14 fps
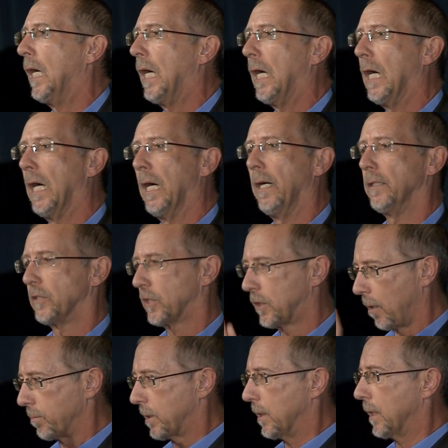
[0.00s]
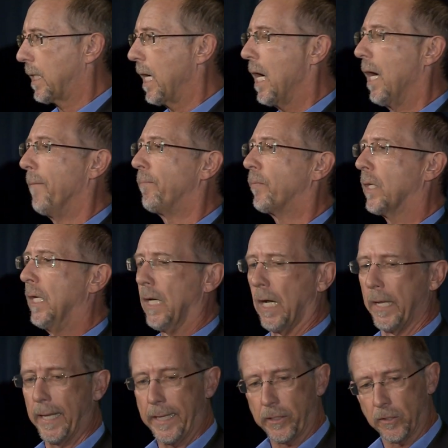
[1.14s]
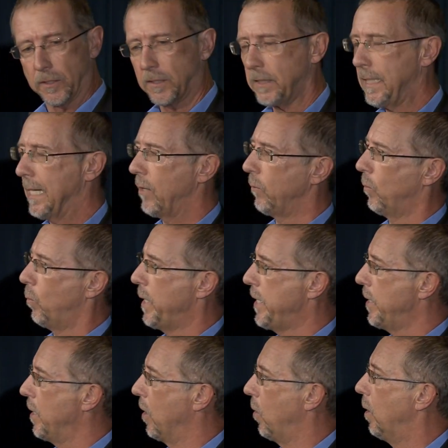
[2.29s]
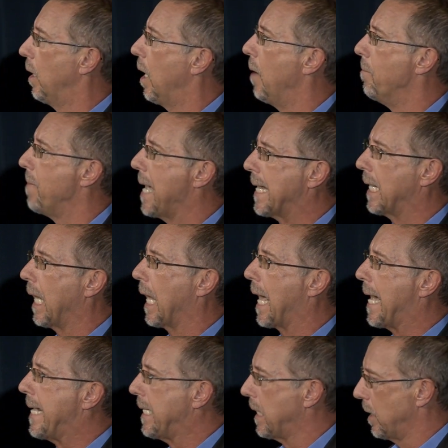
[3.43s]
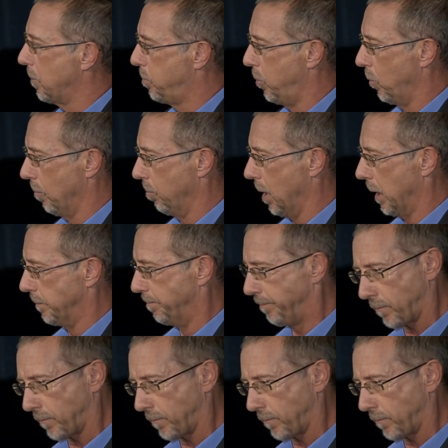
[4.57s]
uh, stopped the car and I could see out the window a man lying in a pool of blood.